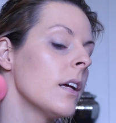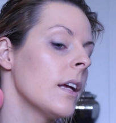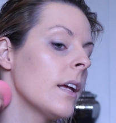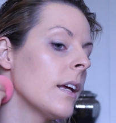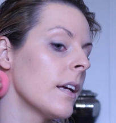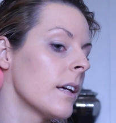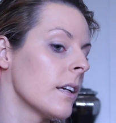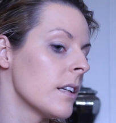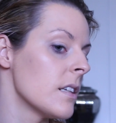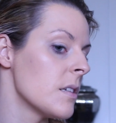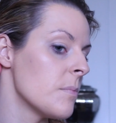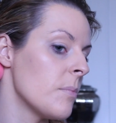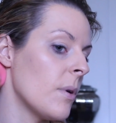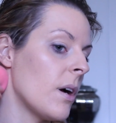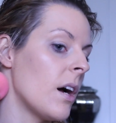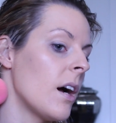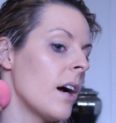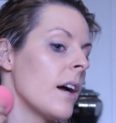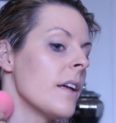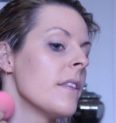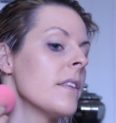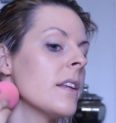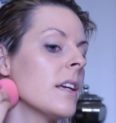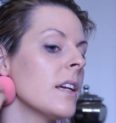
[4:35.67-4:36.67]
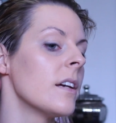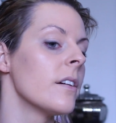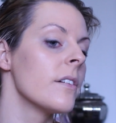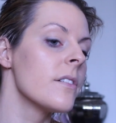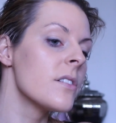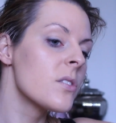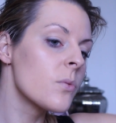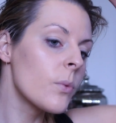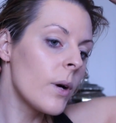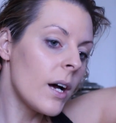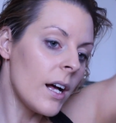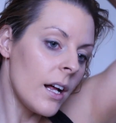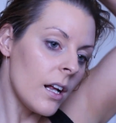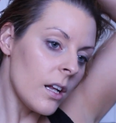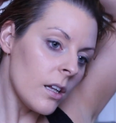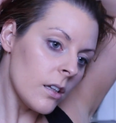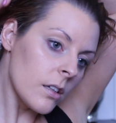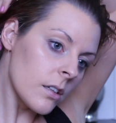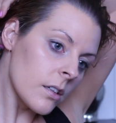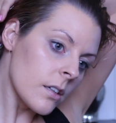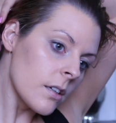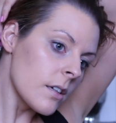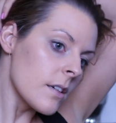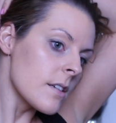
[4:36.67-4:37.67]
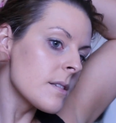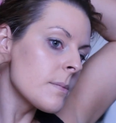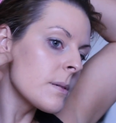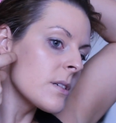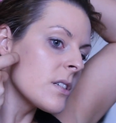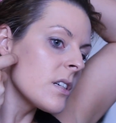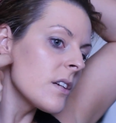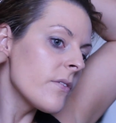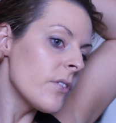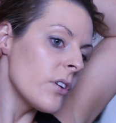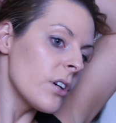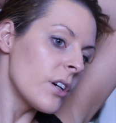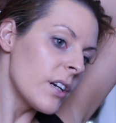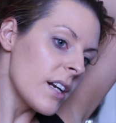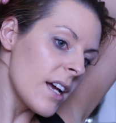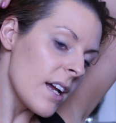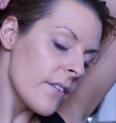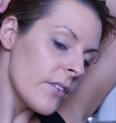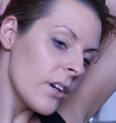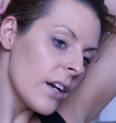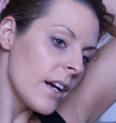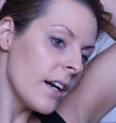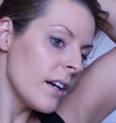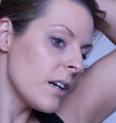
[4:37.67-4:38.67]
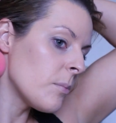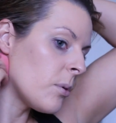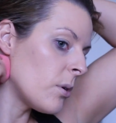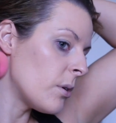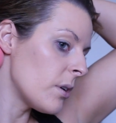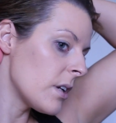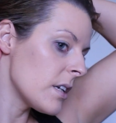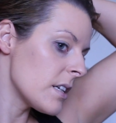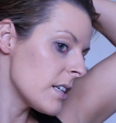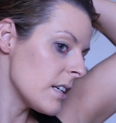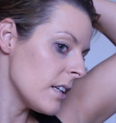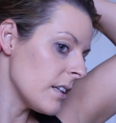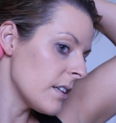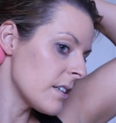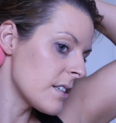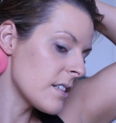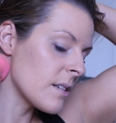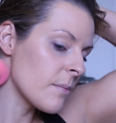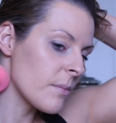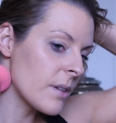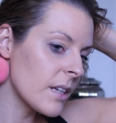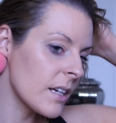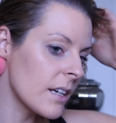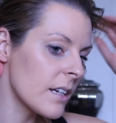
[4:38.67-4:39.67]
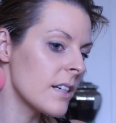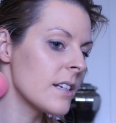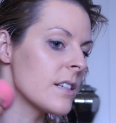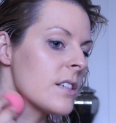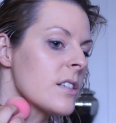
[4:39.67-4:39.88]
and behind the ear as well, especially if you're going to have your hair in a ponytail or something.